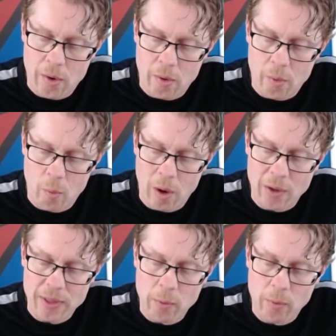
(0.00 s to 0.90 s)
while they're
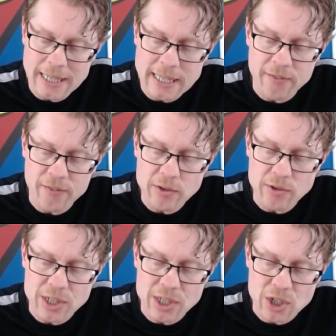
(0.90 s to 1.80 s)
waiting for you to
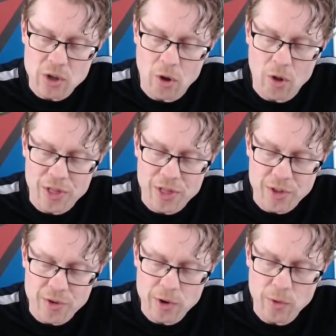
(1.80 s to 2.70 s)
sort
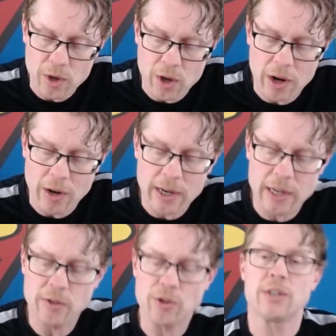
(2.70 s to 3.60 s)
through your own
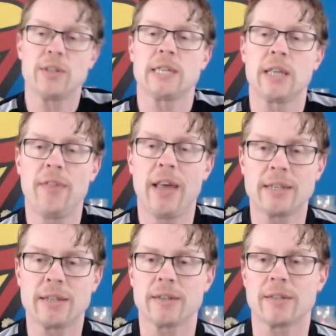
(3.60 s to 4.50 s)
illusions and then
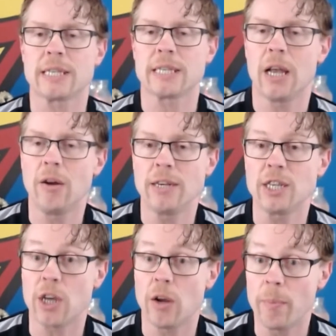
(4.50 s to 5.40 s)
slowly show
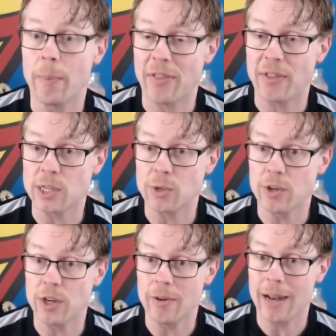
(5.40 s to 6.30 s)
the path into a new
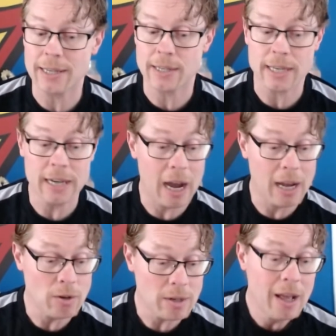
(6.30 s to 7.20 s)
land. And
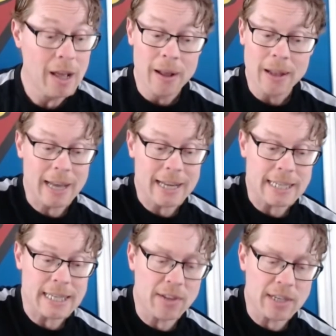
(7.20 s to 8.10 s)
like I say,
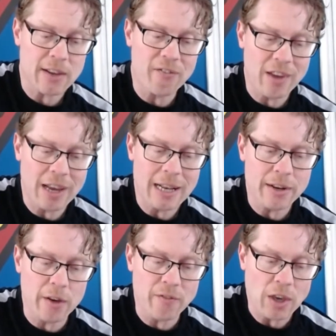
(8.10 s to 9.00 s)
there's a feeling
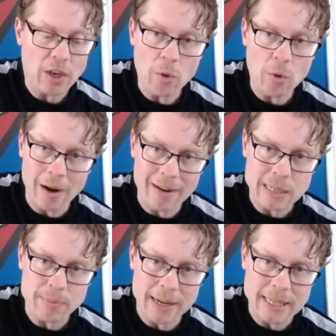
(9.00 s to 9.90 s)
of you are
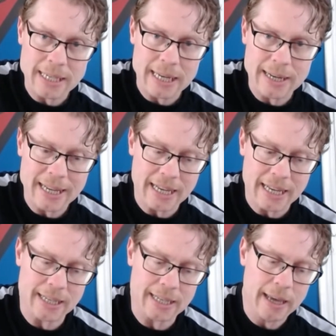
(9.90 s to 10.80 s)
expected to lead
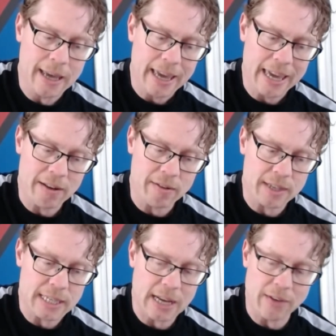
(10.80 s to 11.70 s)
here in this
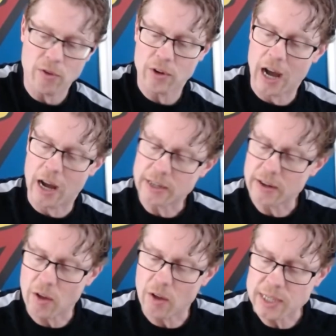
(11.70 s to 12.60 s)
Devil card, and I've got
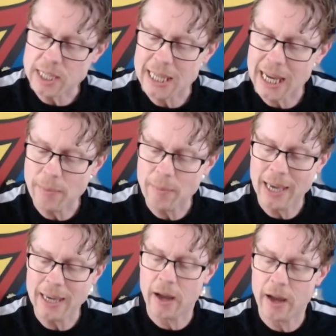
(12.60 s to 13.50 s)
the same
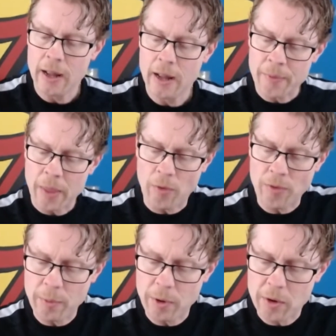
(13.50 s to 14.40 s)
here. On the
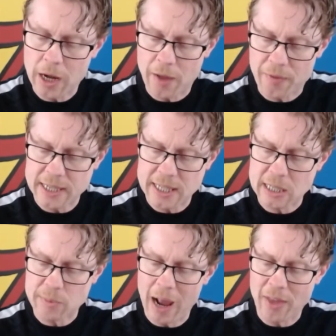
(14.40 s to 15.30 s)
Moon card, there's this
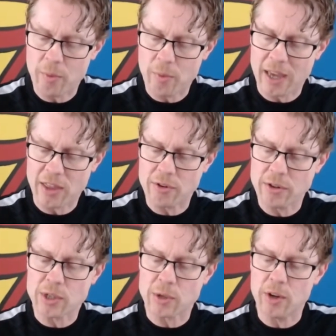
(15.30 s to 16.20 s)
pathway through
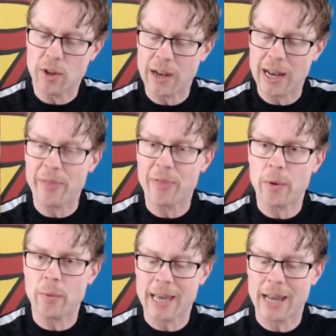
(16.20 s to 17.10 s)
to another land that we
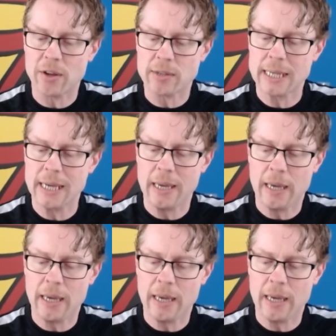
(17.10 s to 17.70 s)
cannot see.